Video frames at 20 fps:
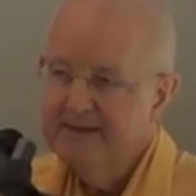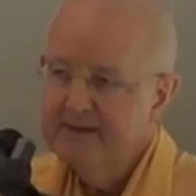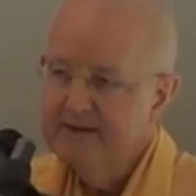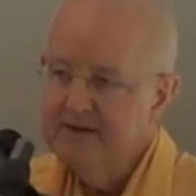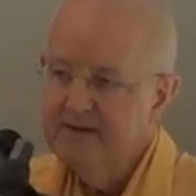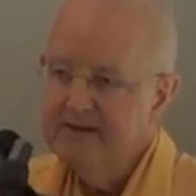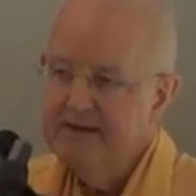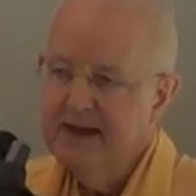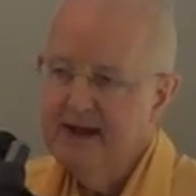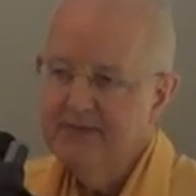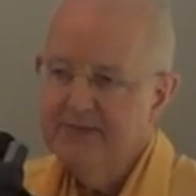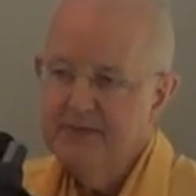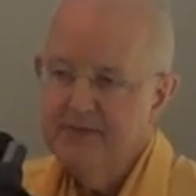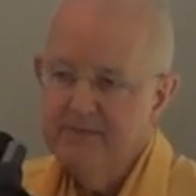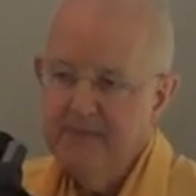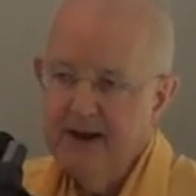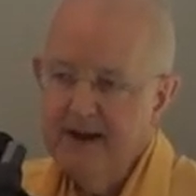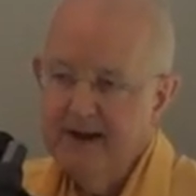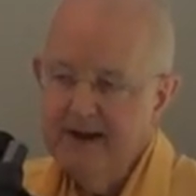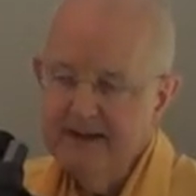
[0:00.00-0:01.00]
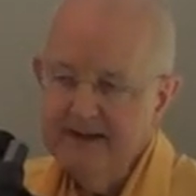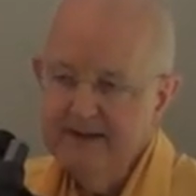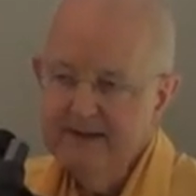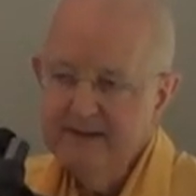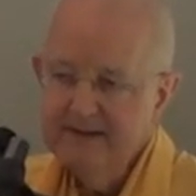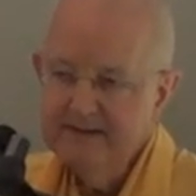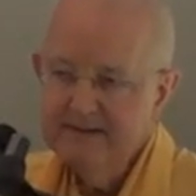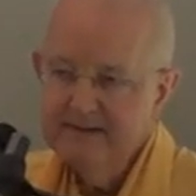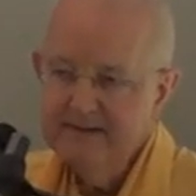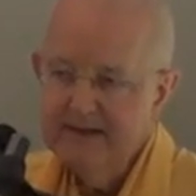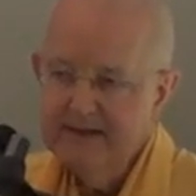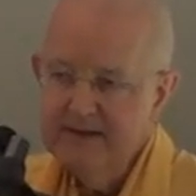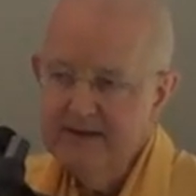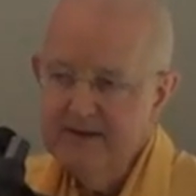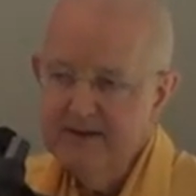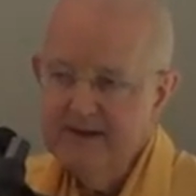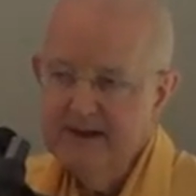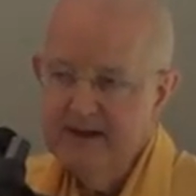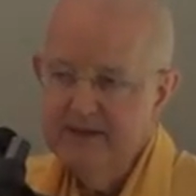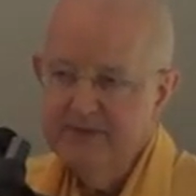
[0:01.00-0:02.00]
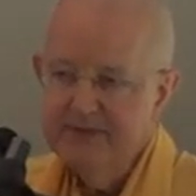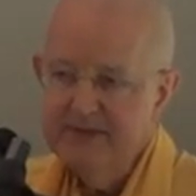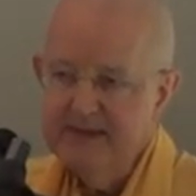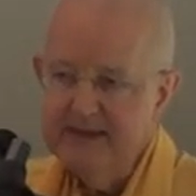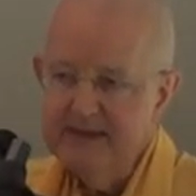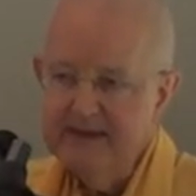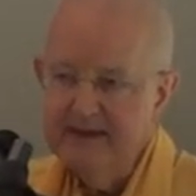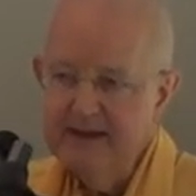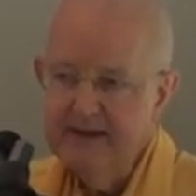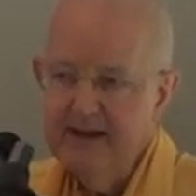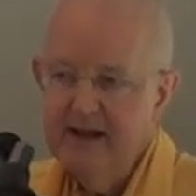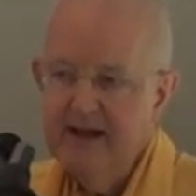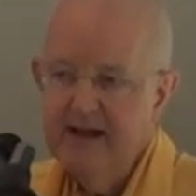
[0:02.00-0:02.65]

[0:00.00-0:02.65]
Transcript: you're not the mind, you're not the